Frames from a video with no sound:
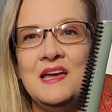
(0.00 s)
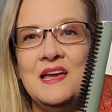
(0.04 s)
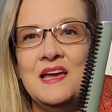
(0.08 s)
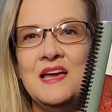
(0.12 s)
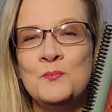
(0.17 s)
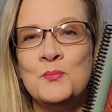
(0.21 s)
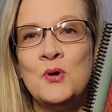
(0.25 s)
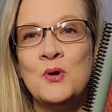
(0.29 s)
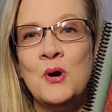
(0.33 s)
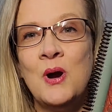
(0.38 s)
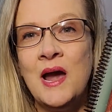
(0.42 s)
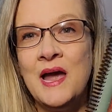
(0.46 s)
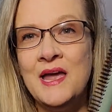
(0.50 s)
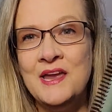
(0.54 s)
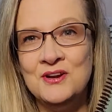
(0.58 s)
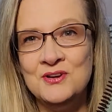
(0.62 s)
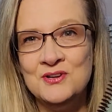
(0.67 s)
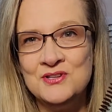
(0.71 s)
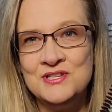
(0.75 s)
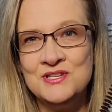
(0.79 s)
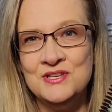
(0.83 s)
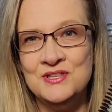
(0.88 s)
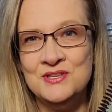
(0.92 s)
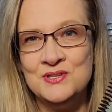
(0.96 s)
prior
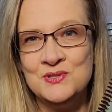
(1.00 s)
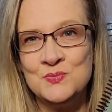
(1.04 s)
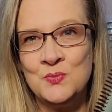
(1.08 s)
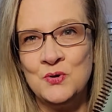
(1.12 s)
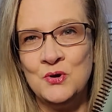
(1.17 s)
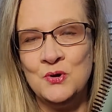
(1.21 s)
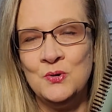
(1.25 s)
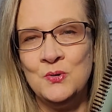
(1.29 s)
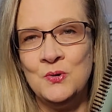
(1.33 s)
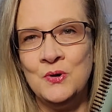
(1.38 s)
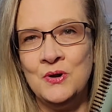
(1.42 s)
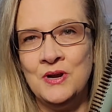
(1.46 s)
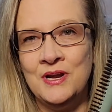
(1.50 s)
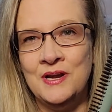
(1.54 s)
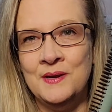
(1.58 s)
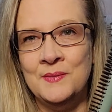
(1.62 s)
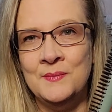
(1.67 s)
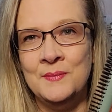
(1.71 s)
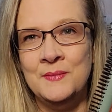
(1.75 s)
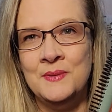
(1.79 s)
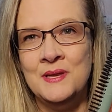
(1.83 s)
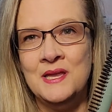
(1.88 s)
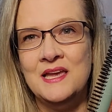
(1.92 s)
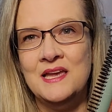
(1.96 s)
to this program,
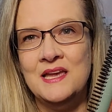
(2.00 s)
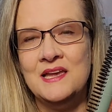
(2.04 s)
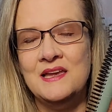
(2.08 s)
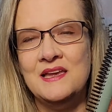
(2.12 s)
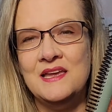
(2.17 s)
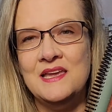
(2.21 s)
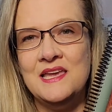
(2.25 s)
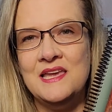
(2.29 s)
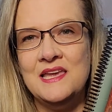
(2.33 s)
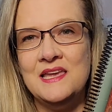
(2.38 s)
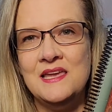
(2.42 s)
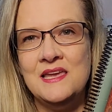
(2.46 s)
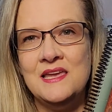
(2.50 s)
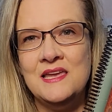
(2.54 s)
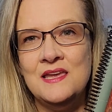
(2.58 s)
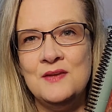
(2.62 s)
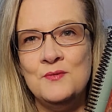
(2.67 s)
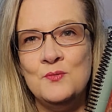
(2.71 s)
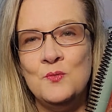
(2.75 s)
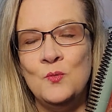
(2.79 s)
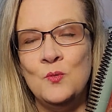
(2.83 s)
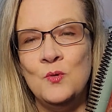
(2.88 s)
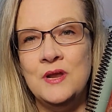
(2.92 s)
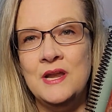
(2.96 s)
he
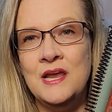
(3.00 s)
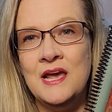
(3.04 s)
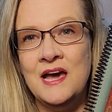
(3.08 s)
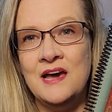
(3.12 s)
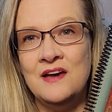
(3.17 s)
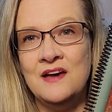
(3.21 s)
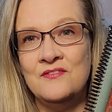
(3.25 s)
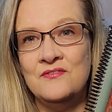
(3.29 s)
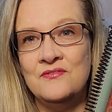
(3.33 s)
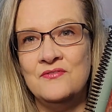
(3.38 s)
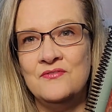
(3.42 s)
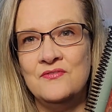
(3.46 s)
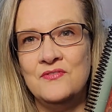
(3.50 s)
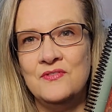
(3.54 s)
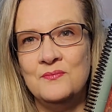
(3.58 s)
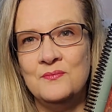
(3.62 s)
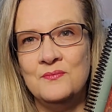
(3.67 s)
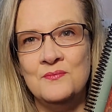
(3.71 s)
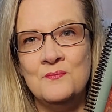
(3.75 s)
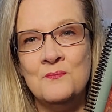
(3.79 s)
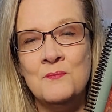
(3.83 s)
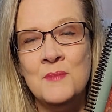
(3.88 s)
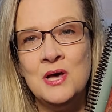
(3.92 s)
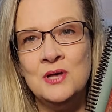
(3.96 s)
would have
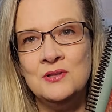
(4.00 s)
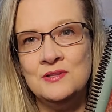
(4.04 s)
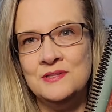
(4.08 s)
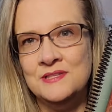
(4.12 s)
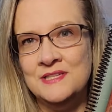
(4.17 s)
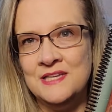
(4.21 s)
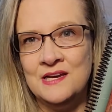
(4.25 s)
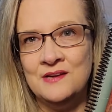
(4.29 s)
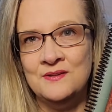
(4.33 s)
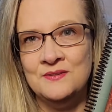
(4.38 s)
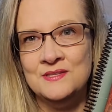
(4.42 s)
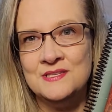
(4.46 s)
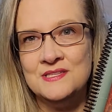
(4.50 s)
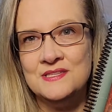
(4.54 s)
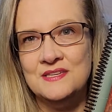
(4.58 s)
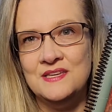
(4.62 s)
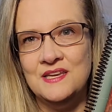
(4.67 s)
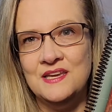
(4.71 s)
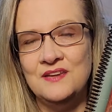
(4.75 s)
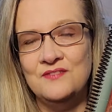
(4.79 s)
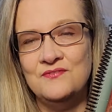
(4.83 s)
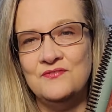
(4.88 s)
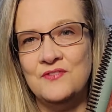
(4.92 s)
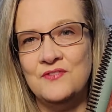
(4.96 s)
meltdowns
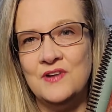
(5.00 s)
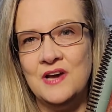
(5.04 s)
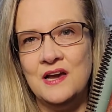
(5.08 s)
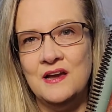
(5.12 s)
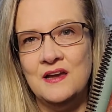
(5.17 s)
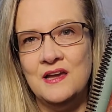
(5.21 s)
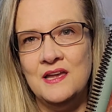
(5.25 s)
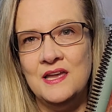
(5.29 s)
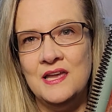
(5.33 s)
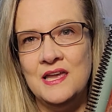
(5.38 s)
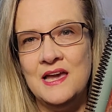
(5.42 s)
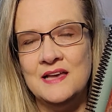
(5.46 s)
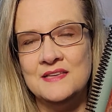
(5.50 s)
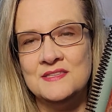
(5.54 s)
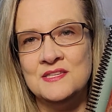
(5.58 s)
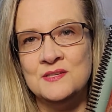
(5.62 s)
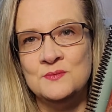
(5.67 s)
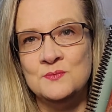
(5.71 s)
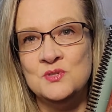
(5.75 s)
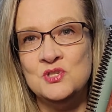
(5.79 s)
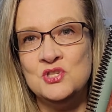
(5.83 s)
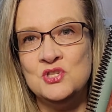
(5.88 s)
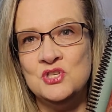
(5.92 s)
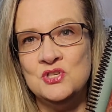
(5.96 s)
if I asked
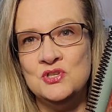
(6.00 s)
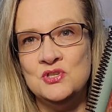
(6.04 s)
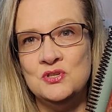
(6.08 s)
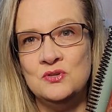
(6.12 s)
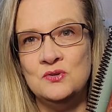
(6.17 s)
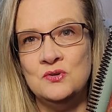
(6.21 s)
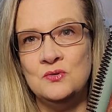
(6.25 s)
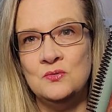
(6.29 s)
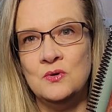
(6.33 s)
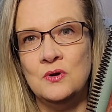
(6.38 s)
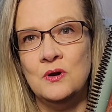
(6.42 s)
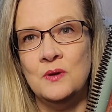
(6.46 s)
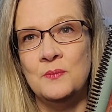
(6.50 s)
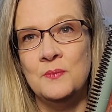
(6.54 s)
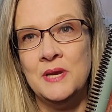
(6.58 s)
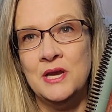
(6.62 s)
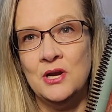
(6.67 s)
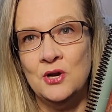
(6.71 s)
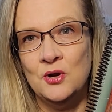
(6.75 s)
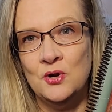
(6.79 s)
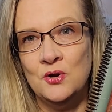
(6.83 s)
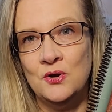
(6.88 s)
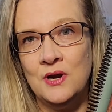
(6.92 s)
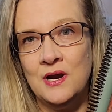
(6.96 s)
him to do a
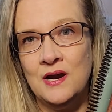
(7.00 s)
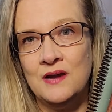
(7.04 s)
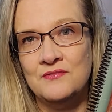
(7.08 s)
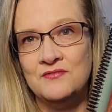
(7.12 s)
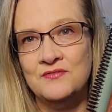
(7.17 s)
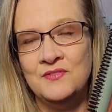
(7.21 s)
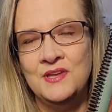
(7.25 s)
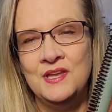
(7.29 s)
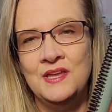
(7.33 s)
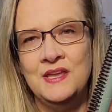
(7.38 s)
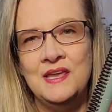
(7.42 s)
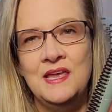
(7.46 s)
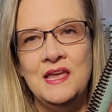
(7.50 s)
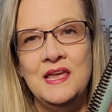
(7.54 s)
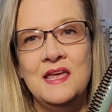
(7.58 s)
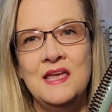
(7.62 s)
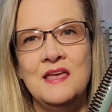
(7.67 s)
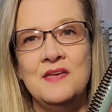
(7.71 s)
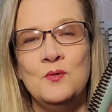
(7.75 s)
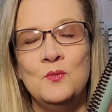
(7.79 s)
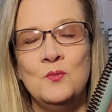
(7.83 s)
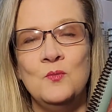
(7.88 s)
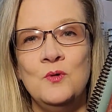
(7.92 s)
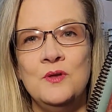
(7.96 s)
paragraph.
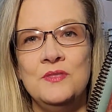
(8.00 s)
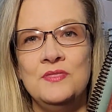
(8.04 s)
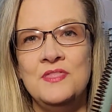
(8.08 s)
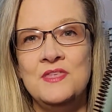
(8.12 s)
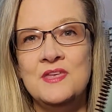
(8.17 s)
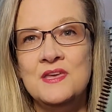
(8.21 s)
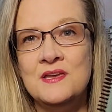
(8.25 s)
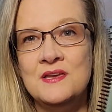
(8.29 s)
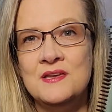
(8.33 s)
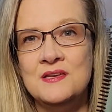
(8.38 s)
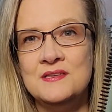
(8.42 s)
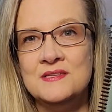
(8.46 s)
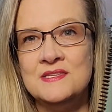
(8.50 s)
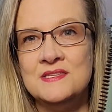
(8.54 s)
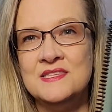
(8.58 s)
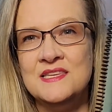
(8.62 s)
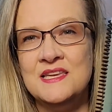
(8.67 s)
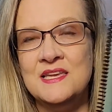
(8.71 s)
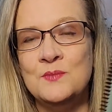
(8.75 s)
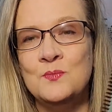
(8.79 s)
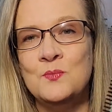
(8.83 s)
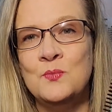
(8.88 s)
with this, it